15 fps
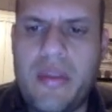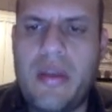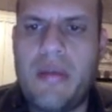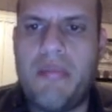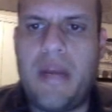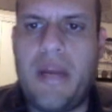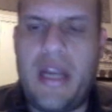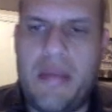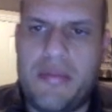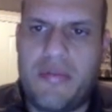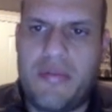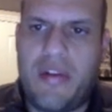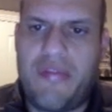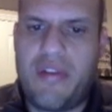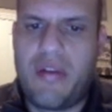My name is
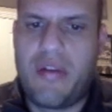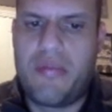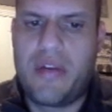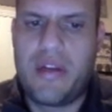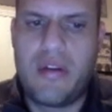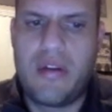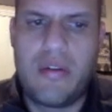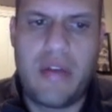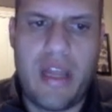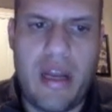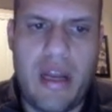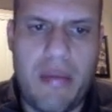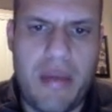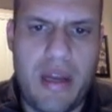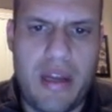Rafael Brito and
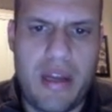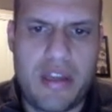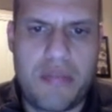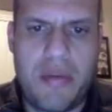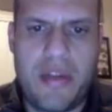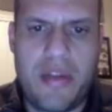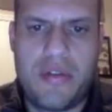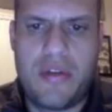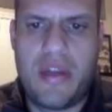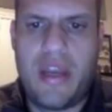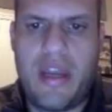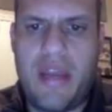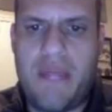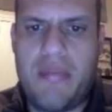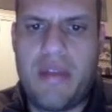I'm going to explain
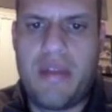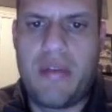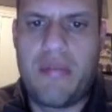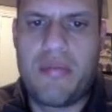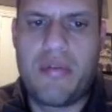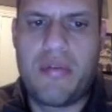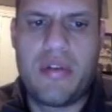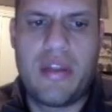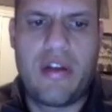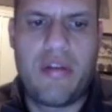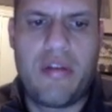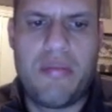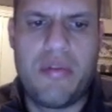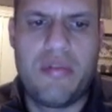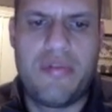today the computer that I
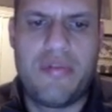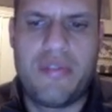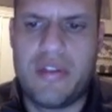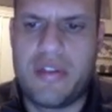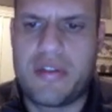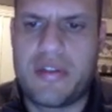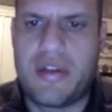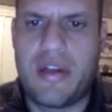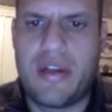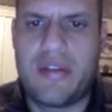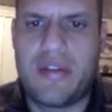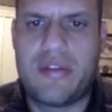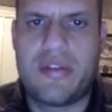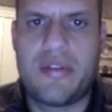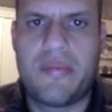built for this
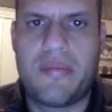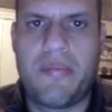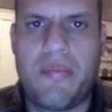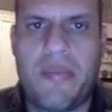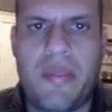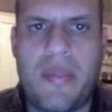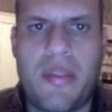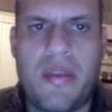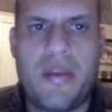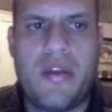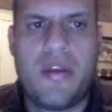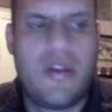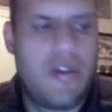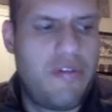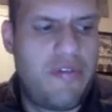class.
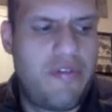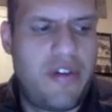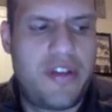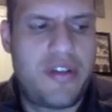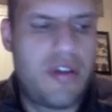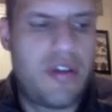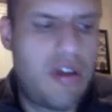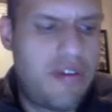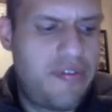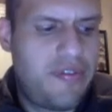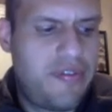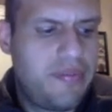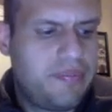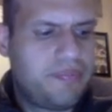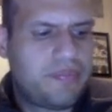First off,
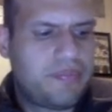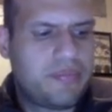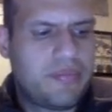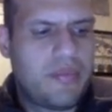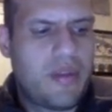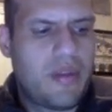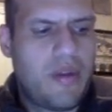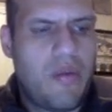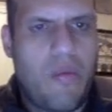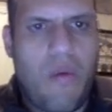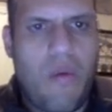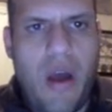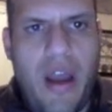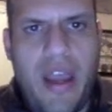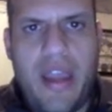
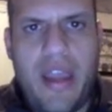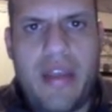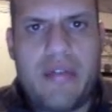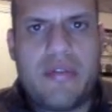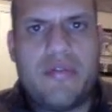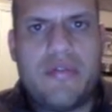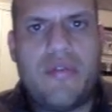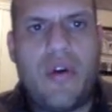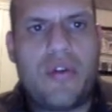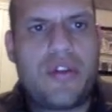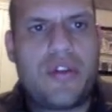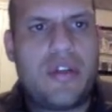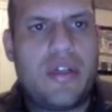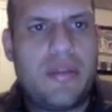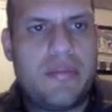why
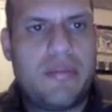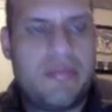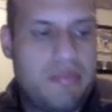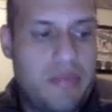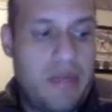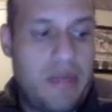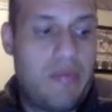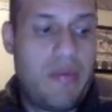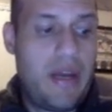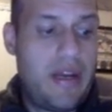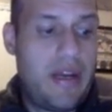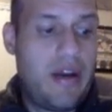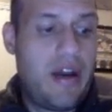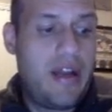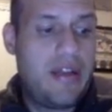Vulture? Why
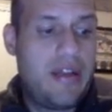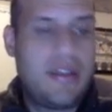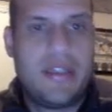not?